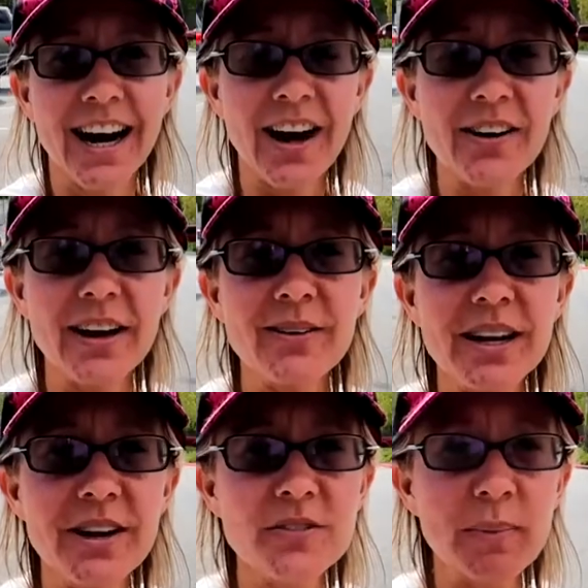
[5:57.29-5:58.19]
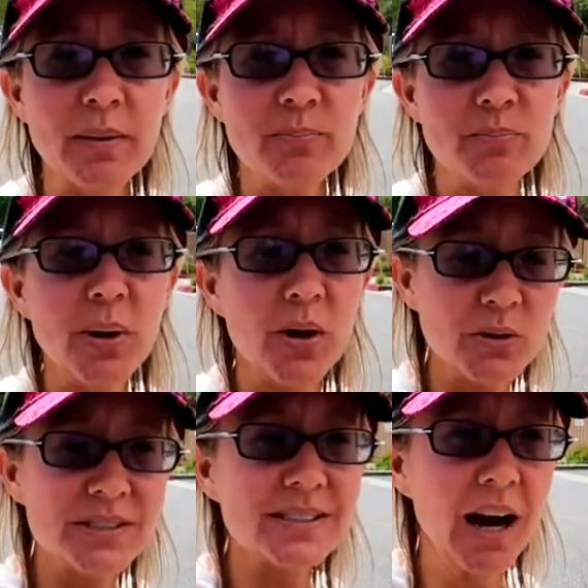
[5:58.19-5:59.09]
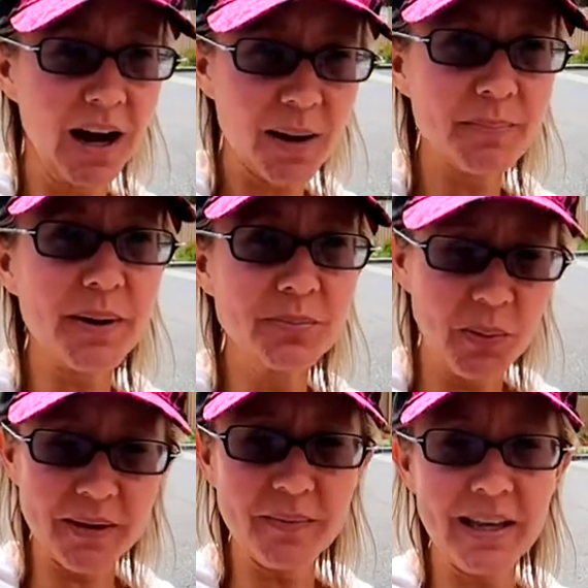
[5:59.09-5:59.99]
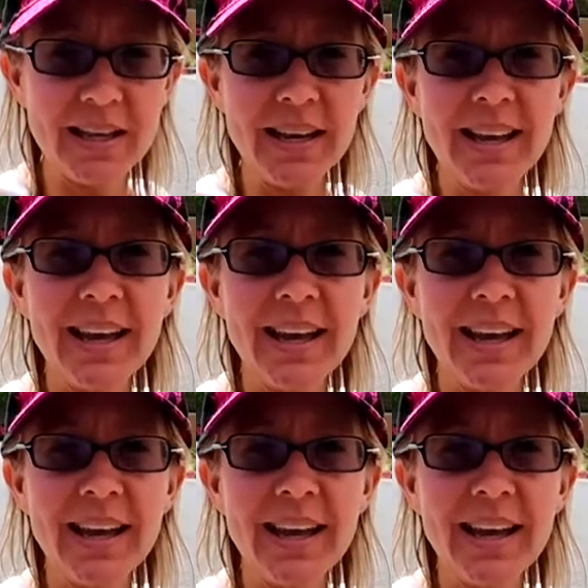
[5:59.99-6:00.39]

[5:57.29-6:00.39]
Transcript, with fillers: All right, we're here for my post-op appointment.